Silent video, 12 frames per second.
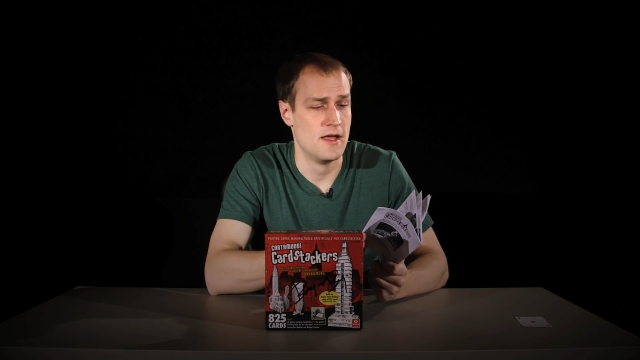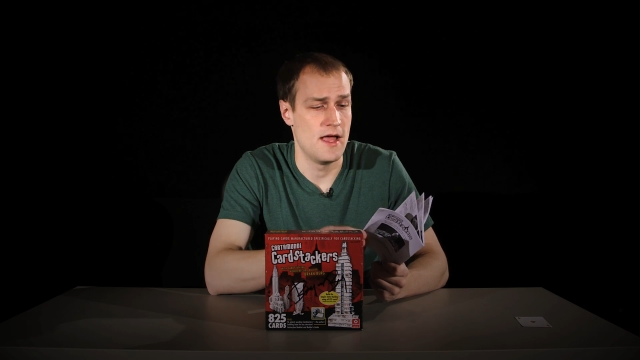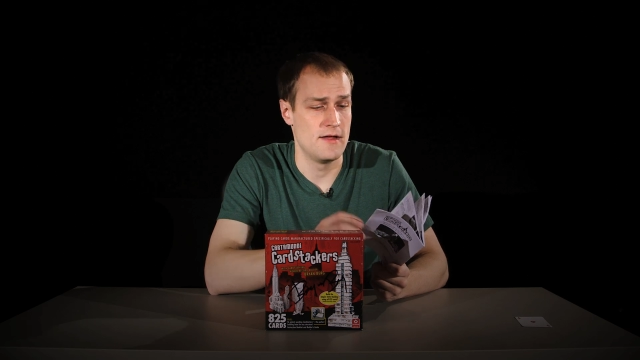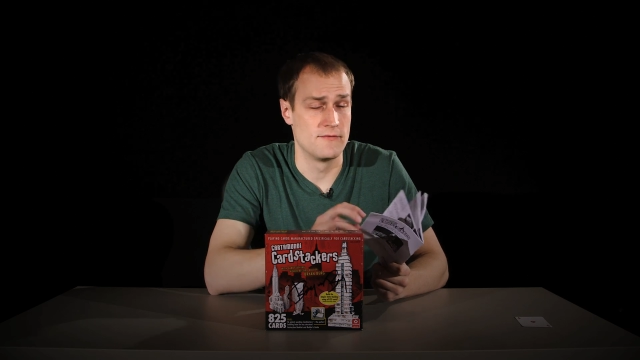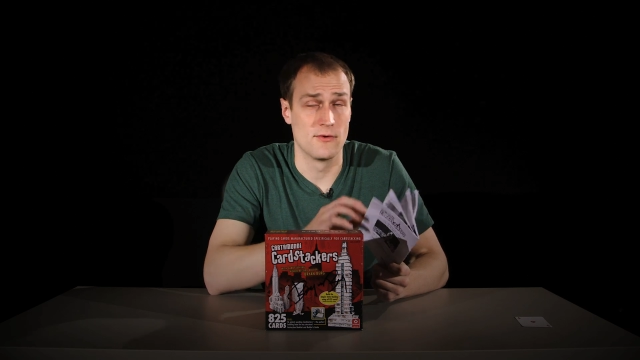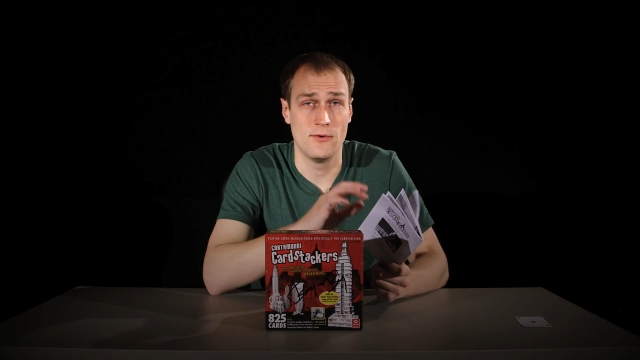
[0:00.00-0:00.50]

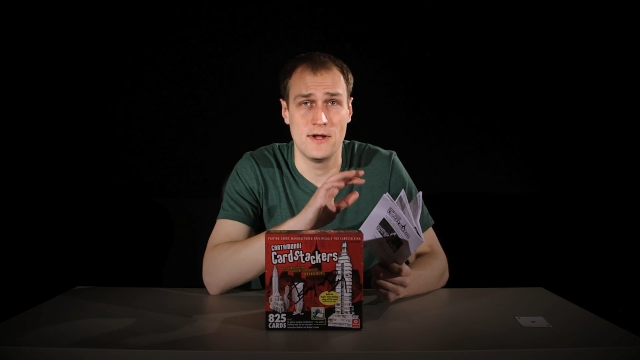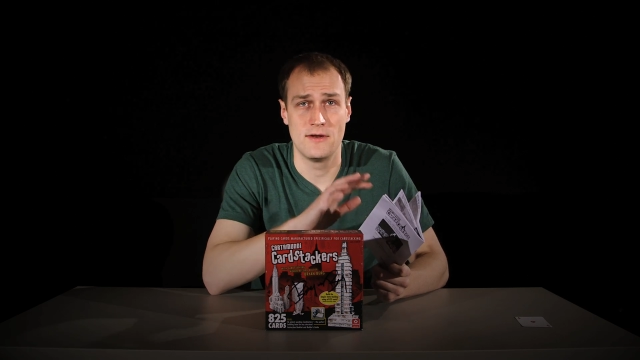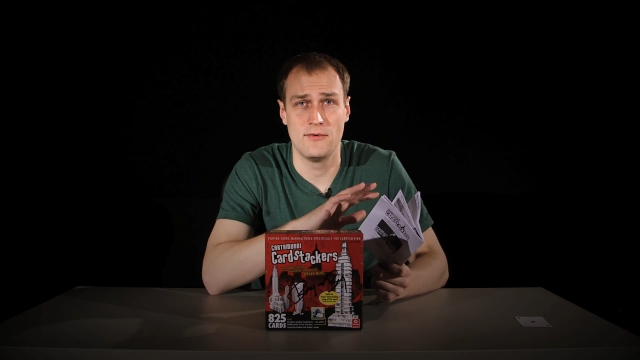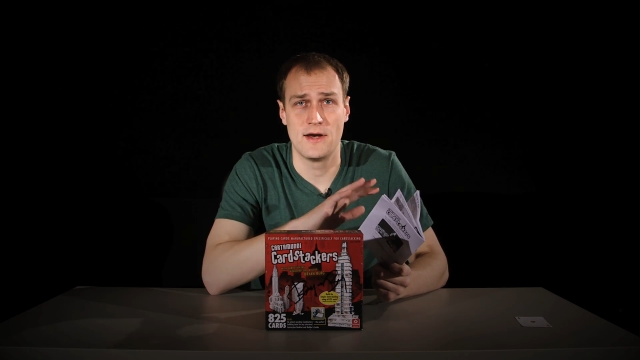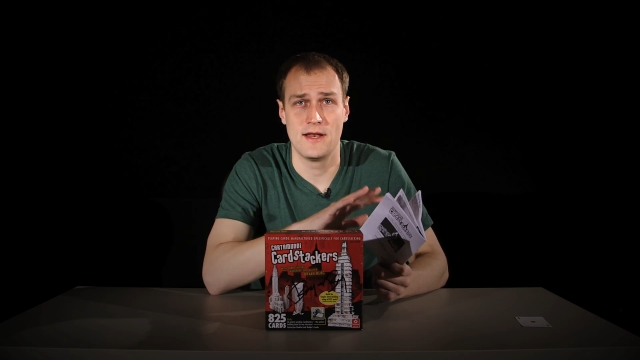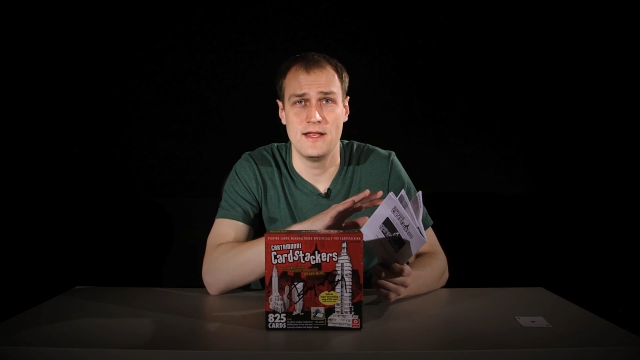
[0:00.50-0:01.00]
And for what
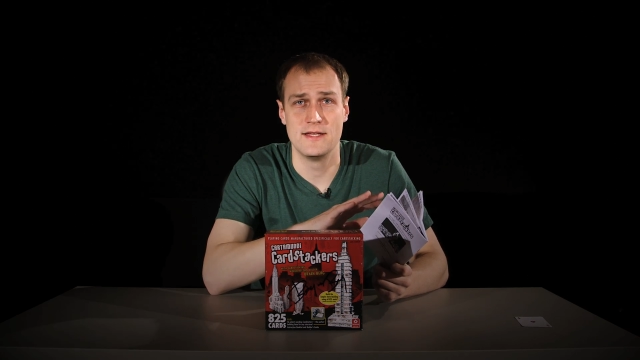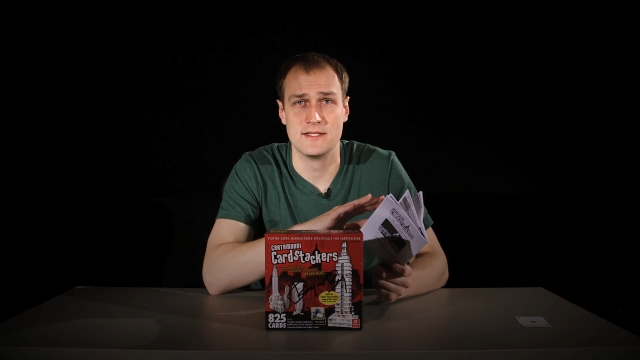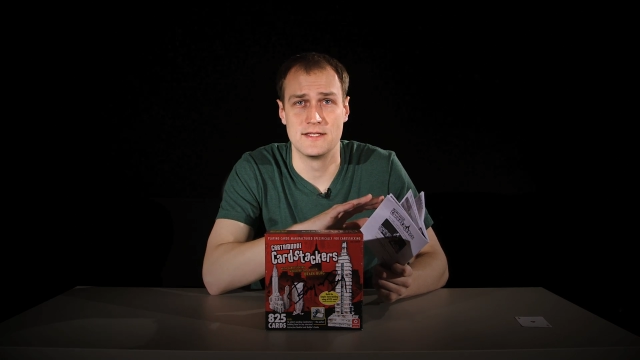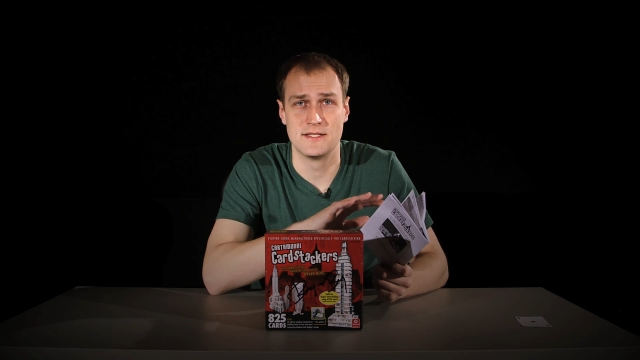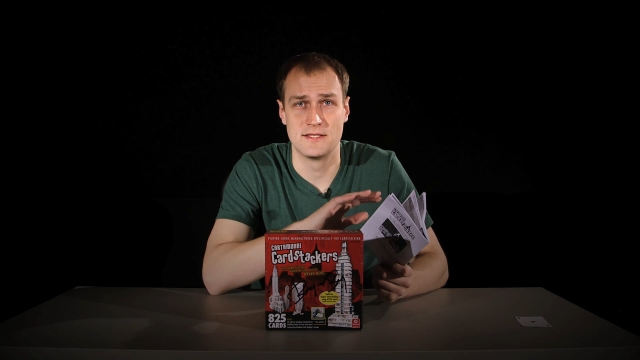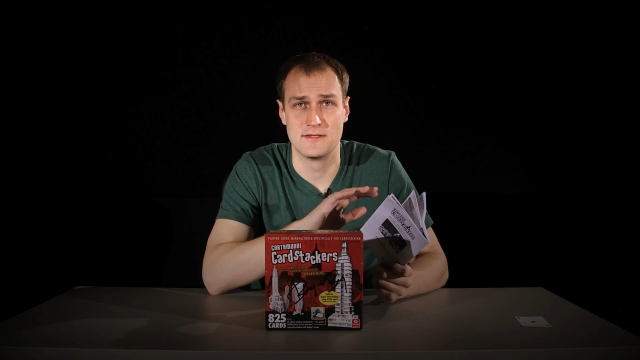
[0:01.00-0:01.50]
it
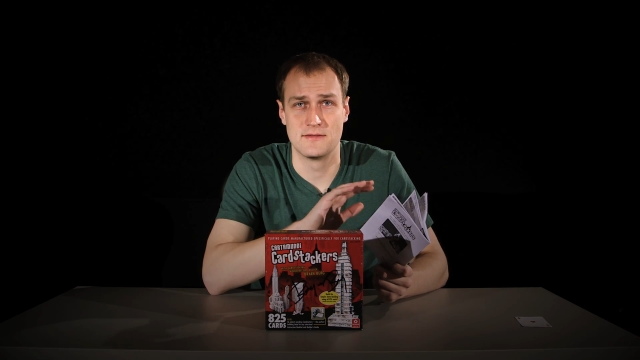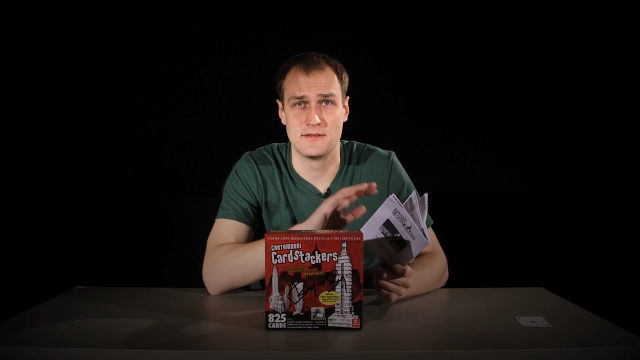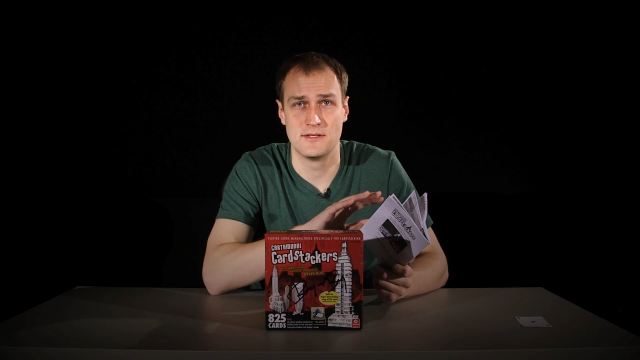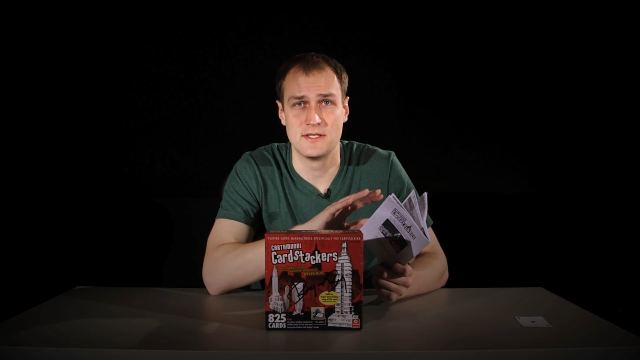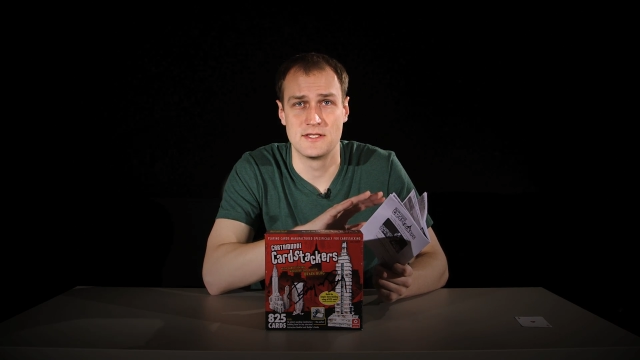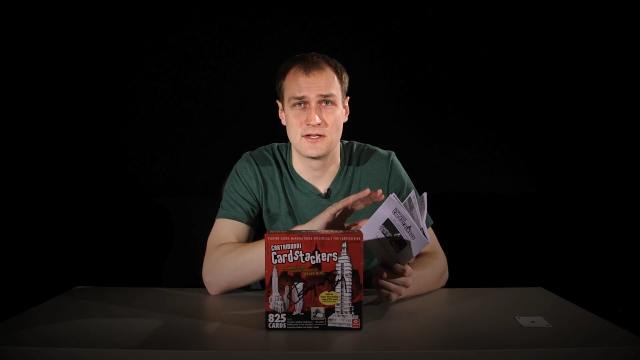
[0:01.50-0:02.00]
is, this
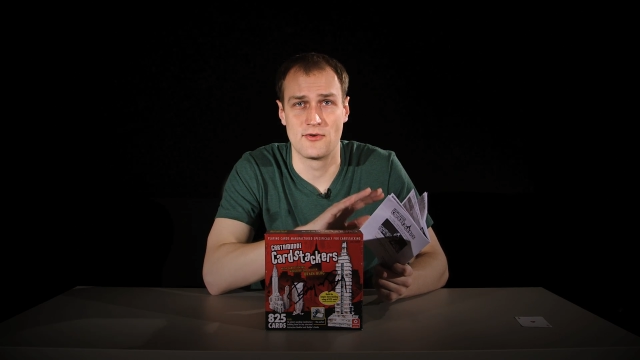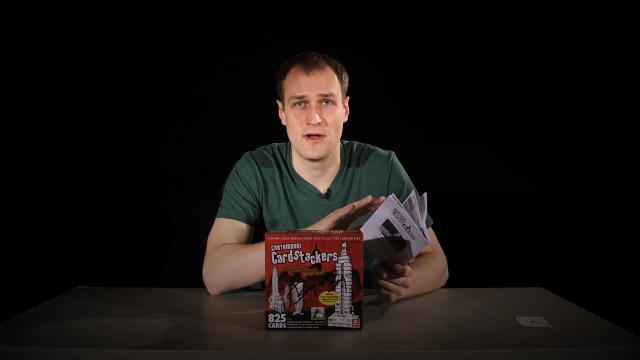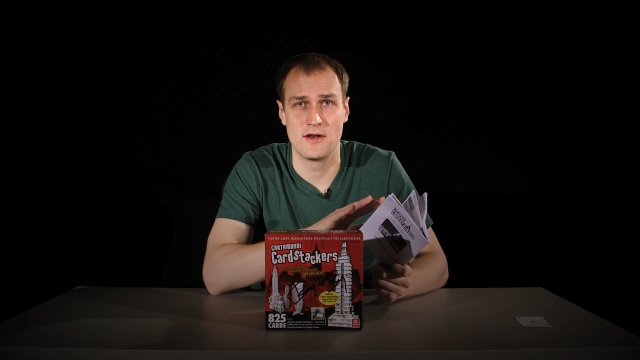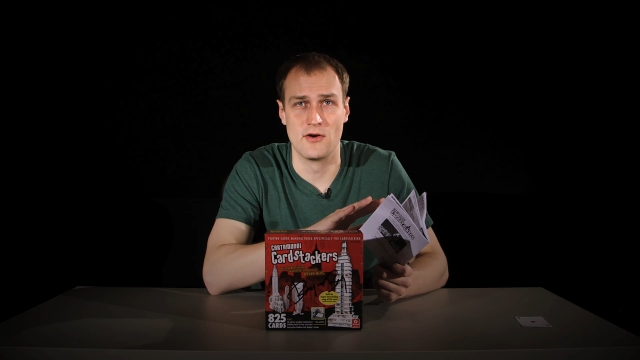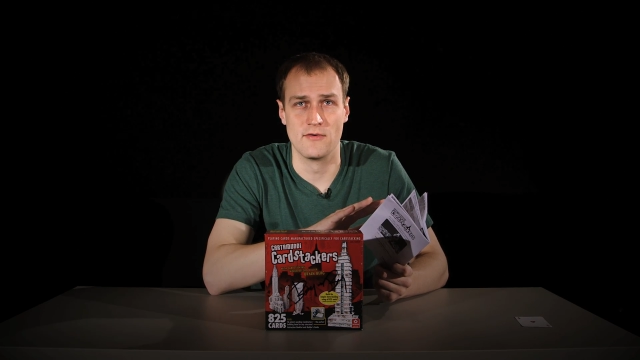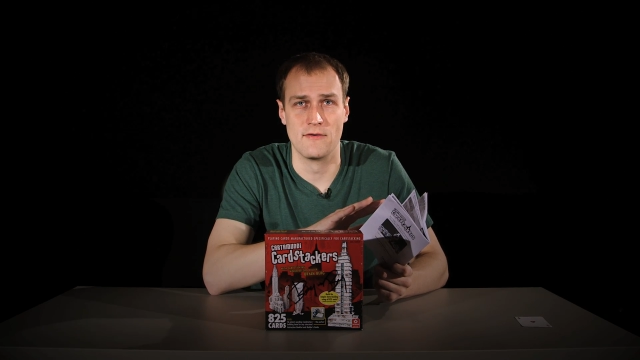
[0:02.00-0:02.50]
is a
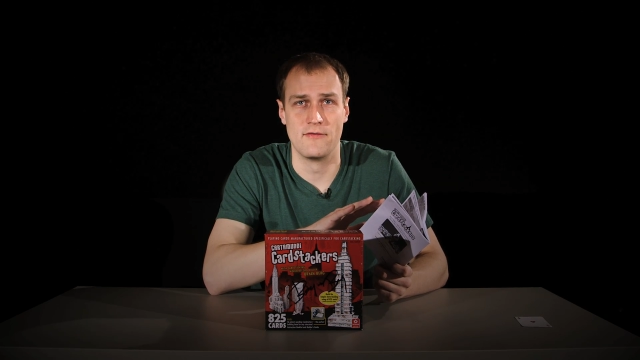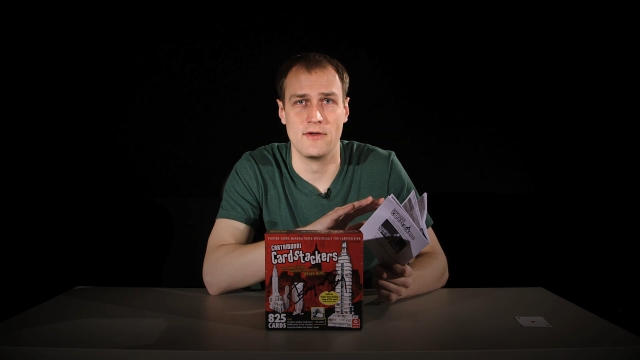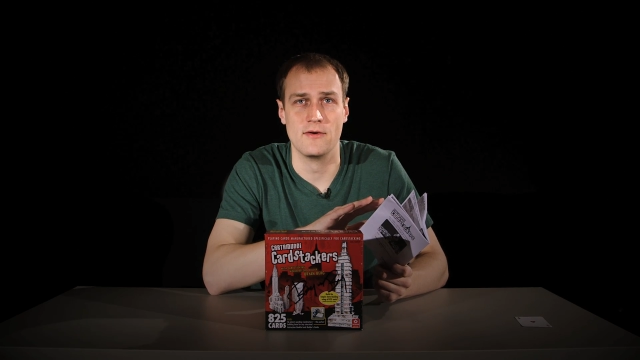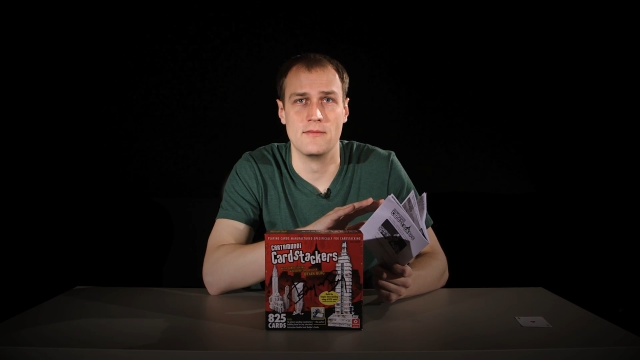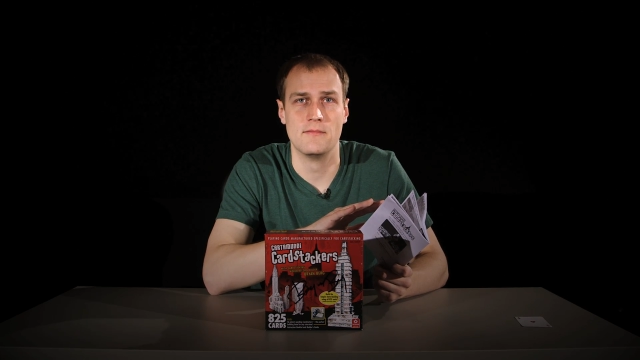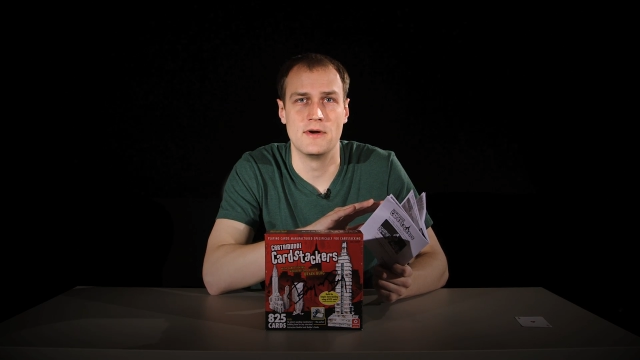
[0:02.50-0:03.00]
great overview.